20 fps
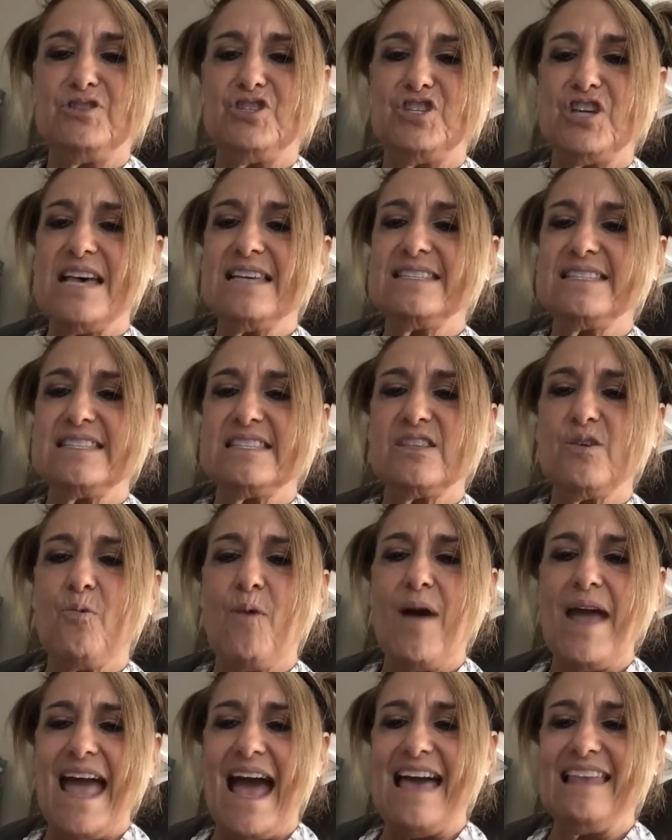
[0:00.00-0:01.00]
just the
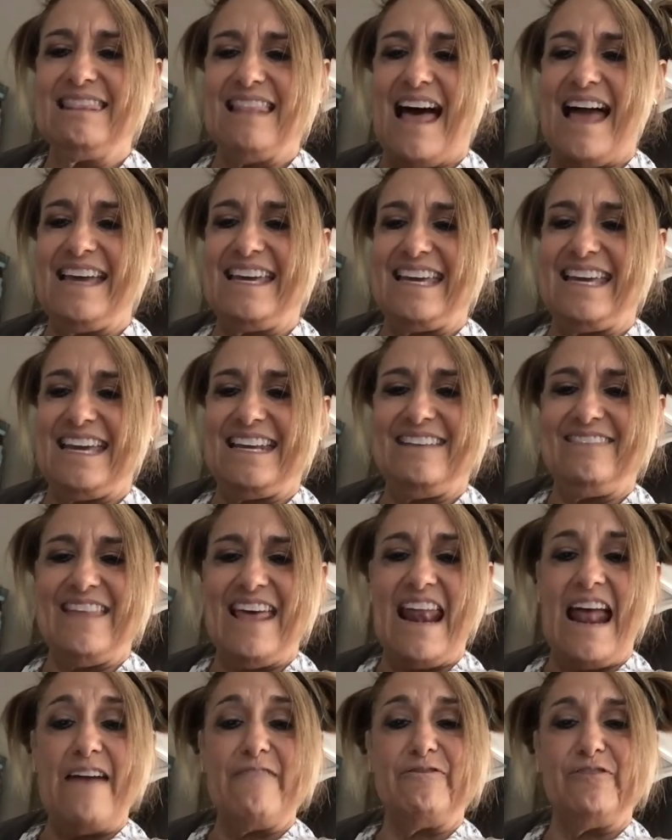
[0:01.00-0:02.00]
way I like it, and
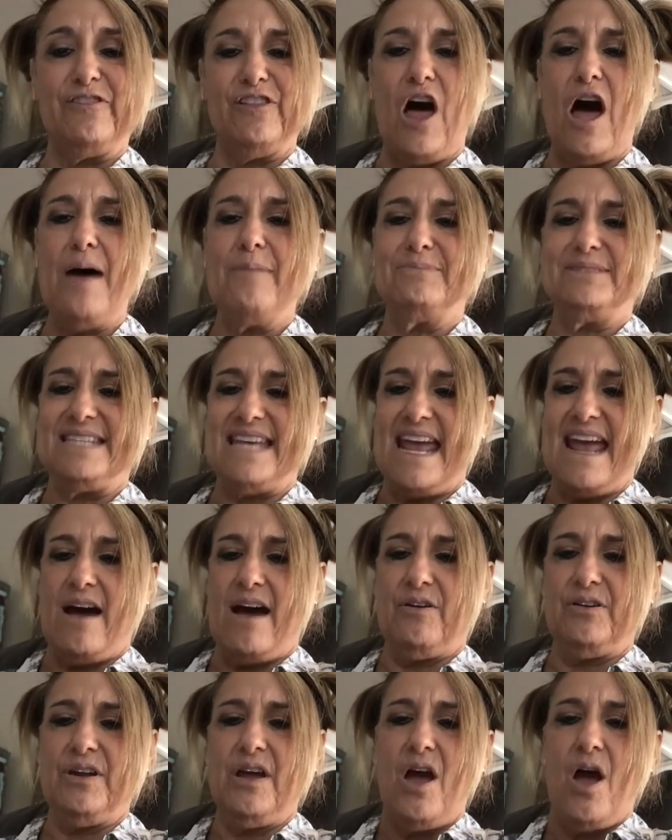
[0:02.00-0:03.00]
then I flopped
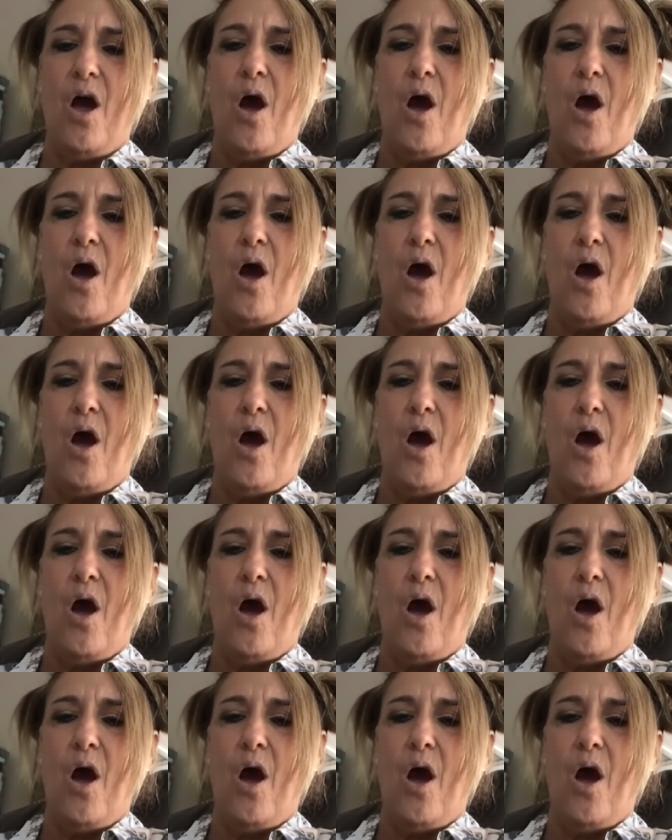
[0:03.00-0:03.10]
down.